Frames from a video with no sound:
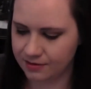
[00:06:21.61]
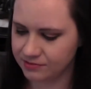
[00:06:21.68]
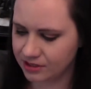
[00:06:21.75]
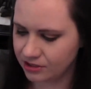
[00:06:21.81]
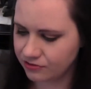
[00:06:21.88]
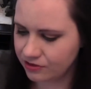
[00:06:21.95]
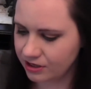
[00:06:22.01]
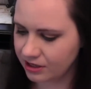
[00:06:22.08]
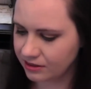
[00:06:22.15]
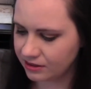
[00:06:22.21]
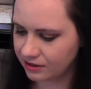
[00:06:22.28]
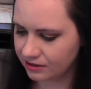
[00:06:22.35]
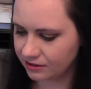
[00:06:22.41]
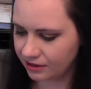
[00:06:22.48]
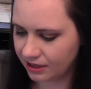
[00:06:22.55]
times, and you can
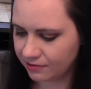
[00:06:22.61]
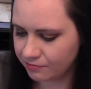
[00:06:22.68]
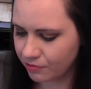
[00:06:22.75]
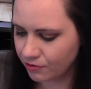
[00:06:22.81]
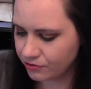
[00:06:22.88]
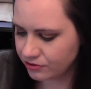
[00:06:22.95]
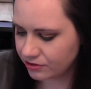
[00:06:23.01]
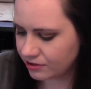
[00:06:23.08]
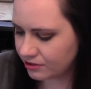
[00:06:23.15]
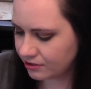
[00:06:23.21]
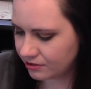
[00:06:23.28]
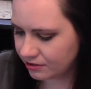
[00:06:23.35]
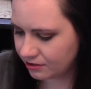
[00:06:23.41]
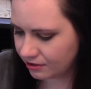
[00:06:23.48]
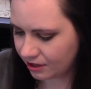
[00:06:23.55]
get like most,
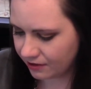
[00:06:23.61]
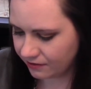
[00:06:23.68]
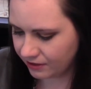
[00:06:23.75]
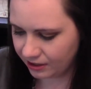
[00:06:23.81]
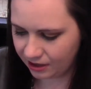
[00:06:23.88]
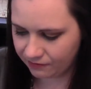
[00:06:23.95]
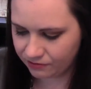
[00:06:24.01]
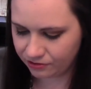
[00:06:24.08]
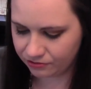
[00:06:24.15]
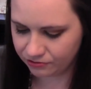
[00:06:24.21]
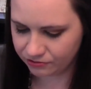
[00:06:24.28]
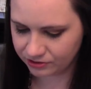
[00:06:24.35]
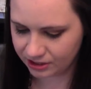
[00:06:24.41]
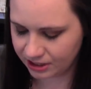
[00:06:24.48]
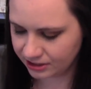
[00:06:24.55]
I think every
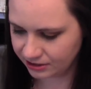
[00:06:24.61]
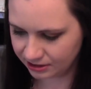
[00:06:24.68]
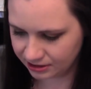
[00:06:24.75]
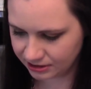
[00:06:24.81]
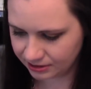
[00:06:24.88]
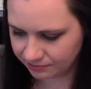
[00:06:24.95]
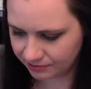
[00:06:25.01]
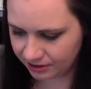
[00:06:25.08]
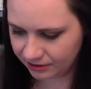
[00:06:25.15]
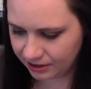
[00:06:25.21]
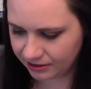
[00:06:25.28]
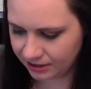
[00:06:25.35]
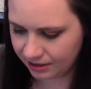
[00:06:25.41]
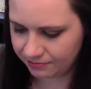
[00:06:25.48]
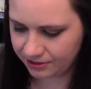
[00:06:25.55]
cruise line does something
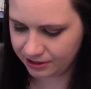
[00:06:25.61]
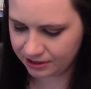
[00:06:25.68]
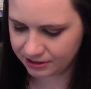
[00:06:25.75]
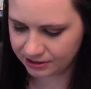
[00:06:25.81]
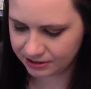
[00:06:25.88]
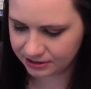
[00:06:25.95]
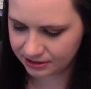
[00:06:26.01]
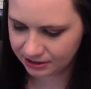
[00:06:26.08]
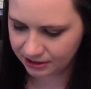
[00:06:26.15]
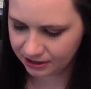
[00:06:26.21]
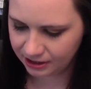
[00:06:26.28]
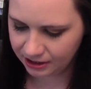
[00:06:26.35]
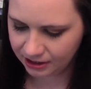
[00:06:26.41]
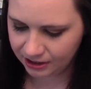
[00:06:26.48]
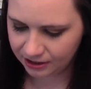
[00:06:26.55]
like that because
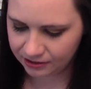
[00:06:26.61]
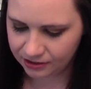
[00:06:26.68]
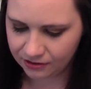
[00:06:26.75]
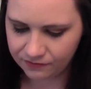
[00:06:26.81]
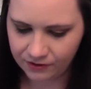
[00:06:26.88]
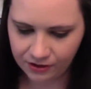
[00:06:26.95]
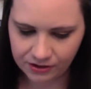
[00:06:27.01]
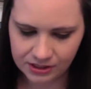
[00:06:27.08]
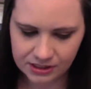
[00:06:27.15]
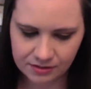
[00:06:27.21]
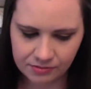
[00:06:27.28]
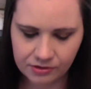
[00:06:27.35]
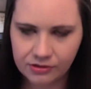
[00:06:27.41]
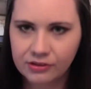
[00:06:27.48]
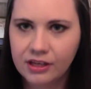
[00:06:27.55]
they're very
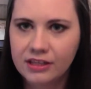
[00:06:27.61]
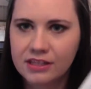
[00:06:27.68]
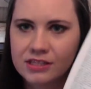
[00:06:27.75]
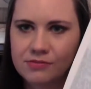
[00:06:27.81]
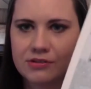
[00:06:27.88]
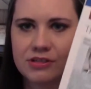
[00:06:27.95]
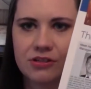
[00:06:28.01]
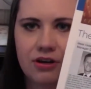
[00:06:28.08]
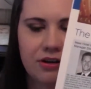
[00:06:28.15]
similar. Like this one's